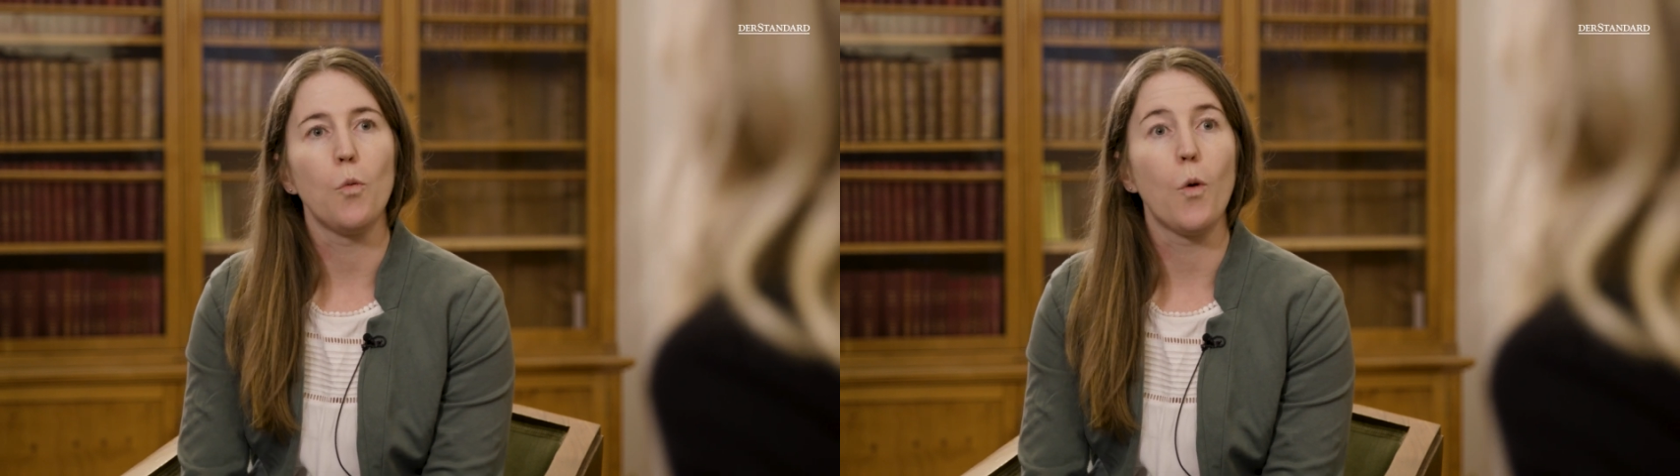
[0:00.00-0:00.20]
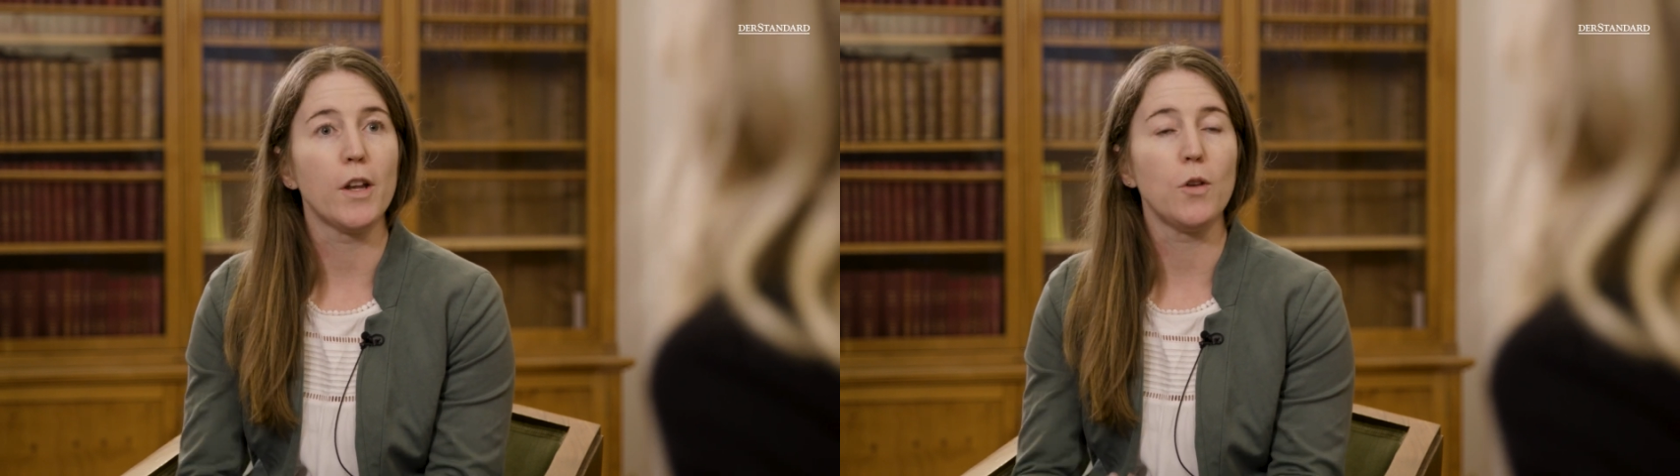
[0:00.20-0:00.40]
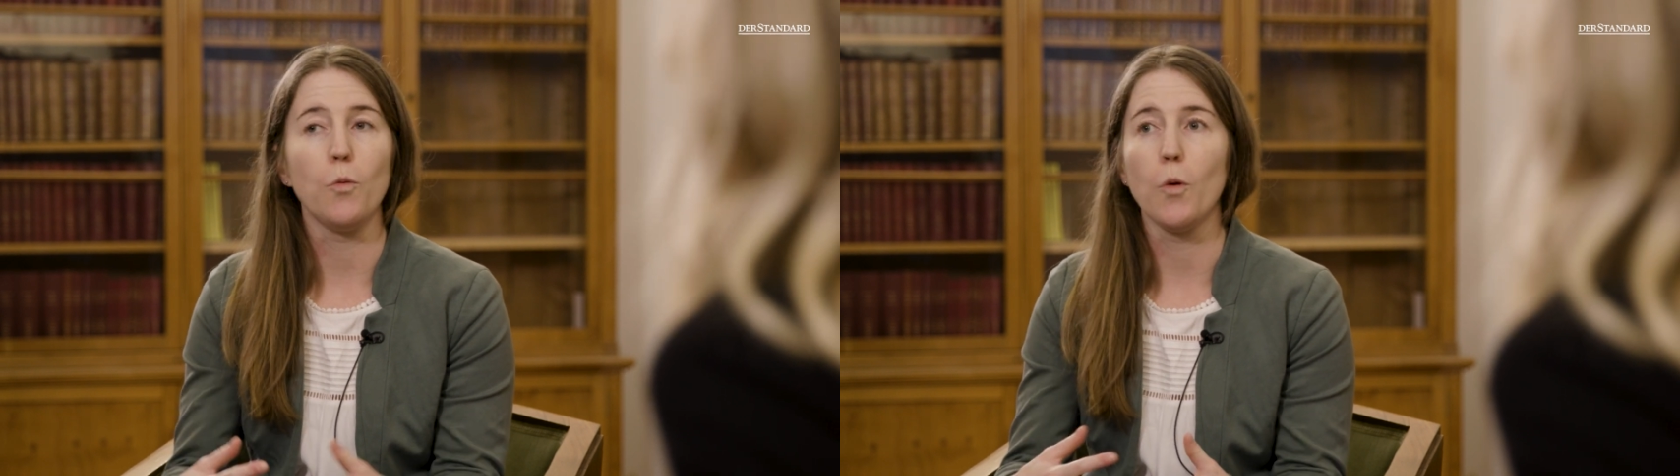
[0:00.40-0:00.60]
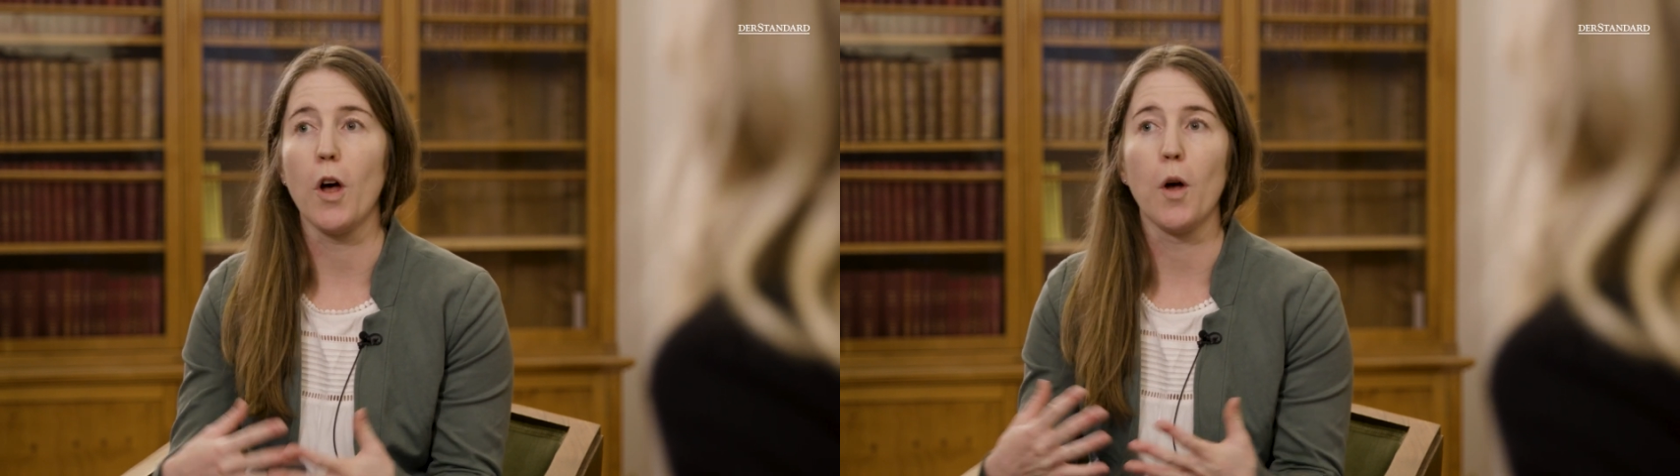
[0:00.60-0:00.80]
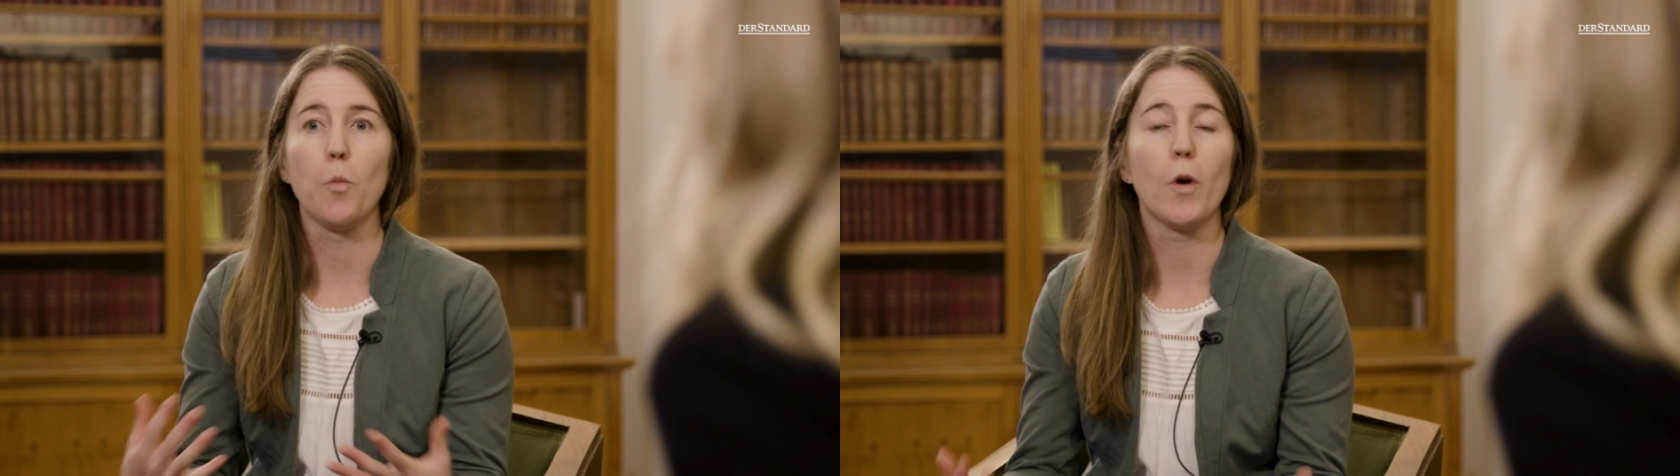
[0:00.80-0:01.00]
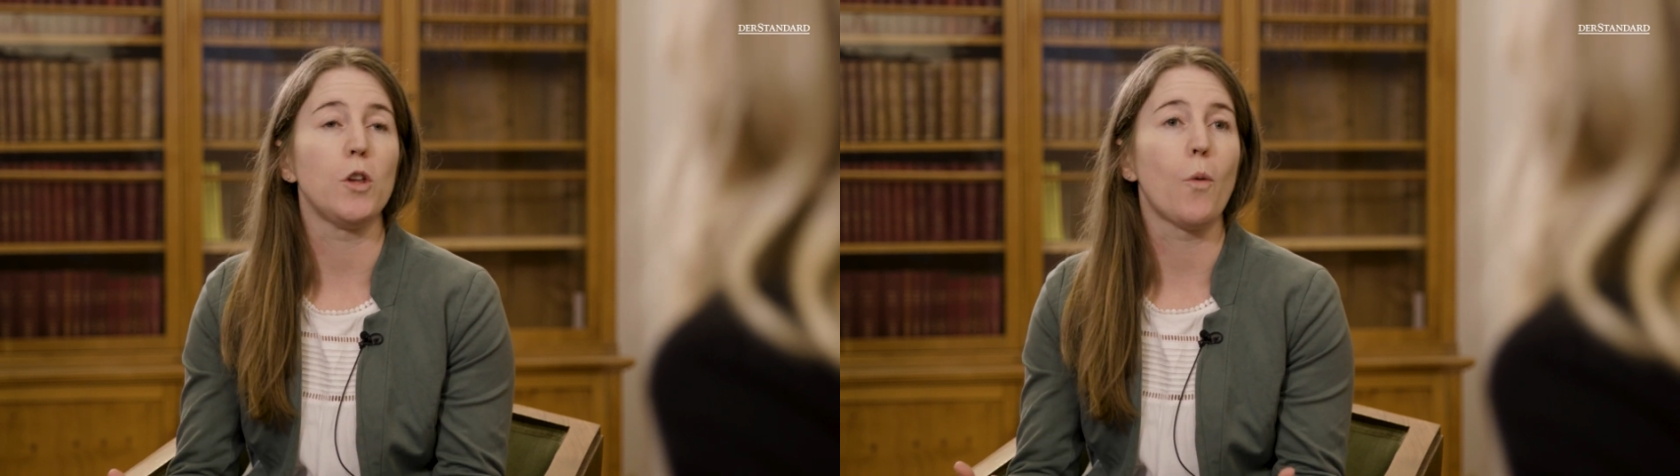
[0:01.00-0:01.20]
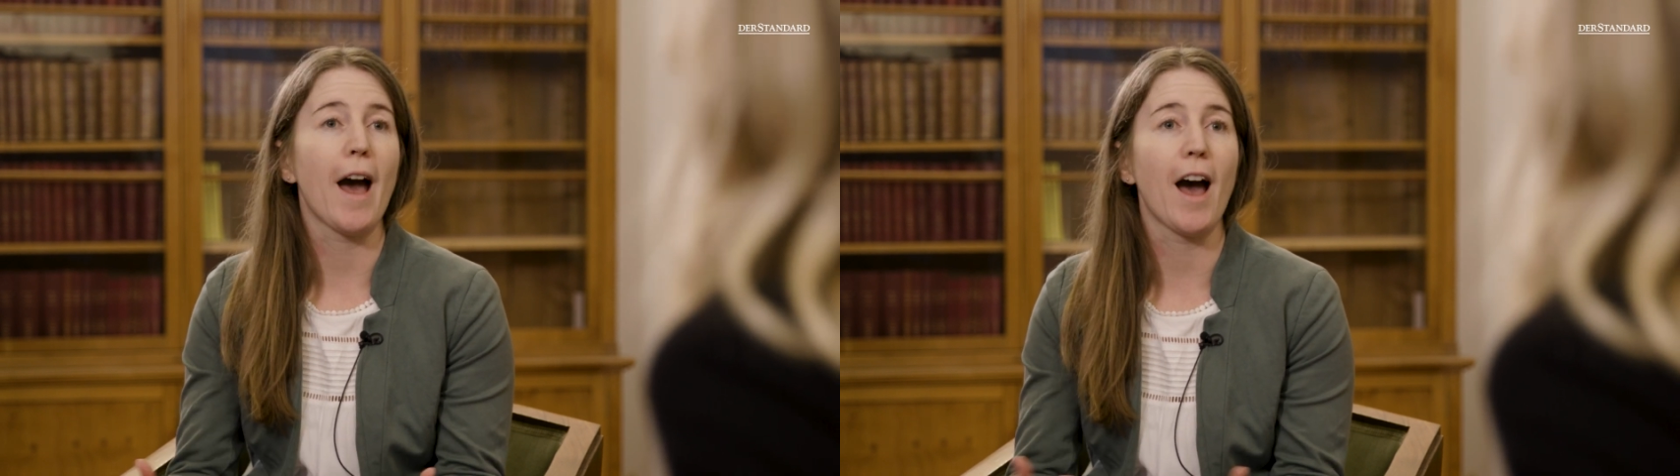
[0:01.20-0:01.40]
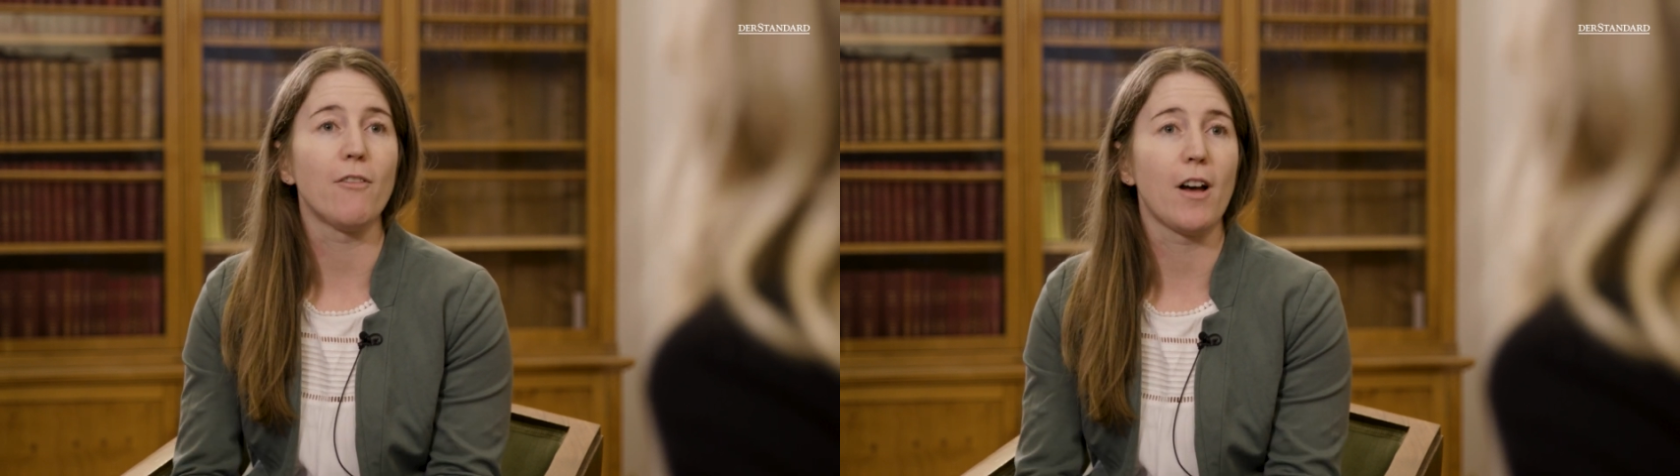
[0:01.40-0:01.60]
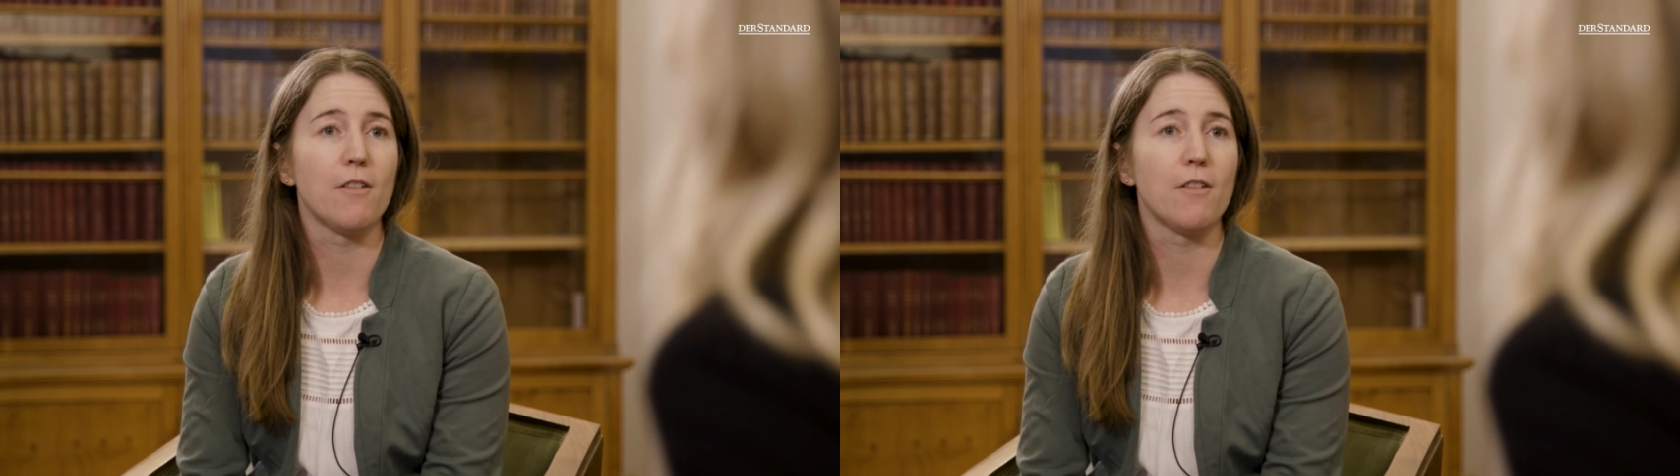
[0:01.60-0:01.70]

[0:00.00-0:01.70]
what you um, what you have